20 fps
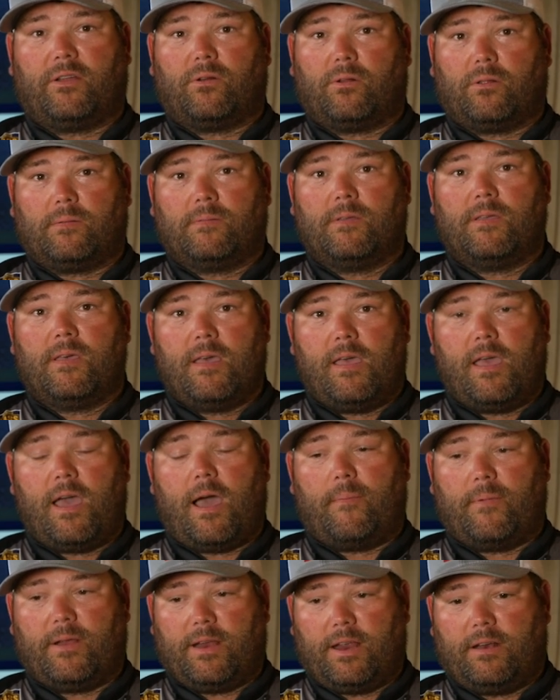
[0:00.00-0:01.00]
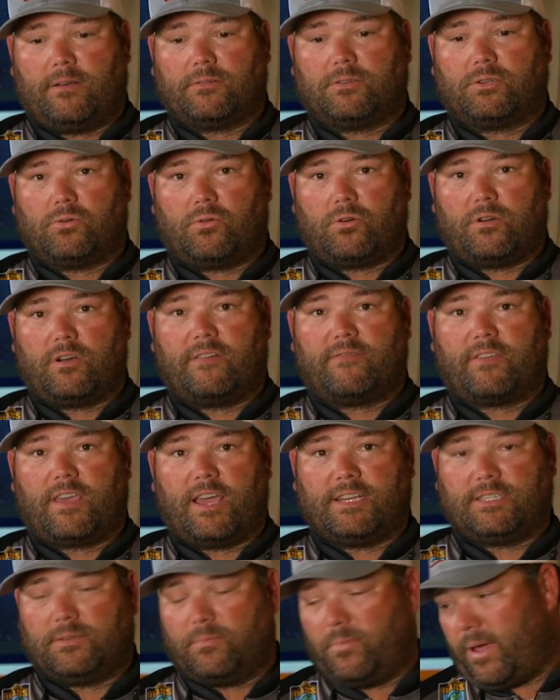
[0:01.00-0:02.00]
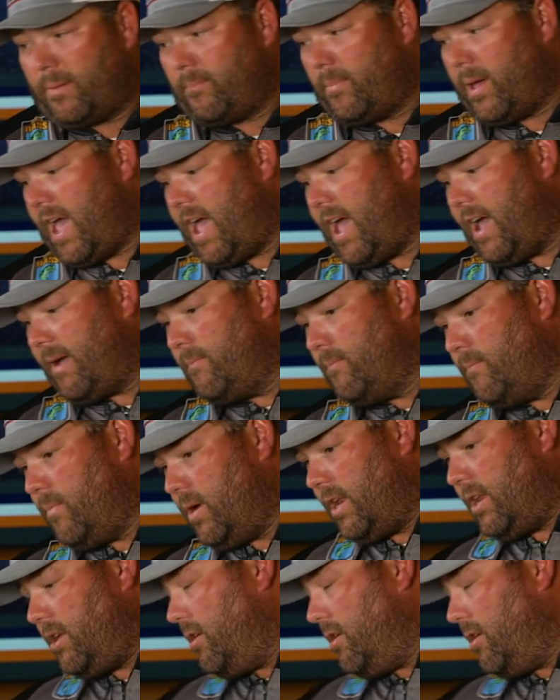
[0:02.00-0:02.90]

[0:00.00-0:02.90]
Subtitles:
It'll sure enough catch a big bag, but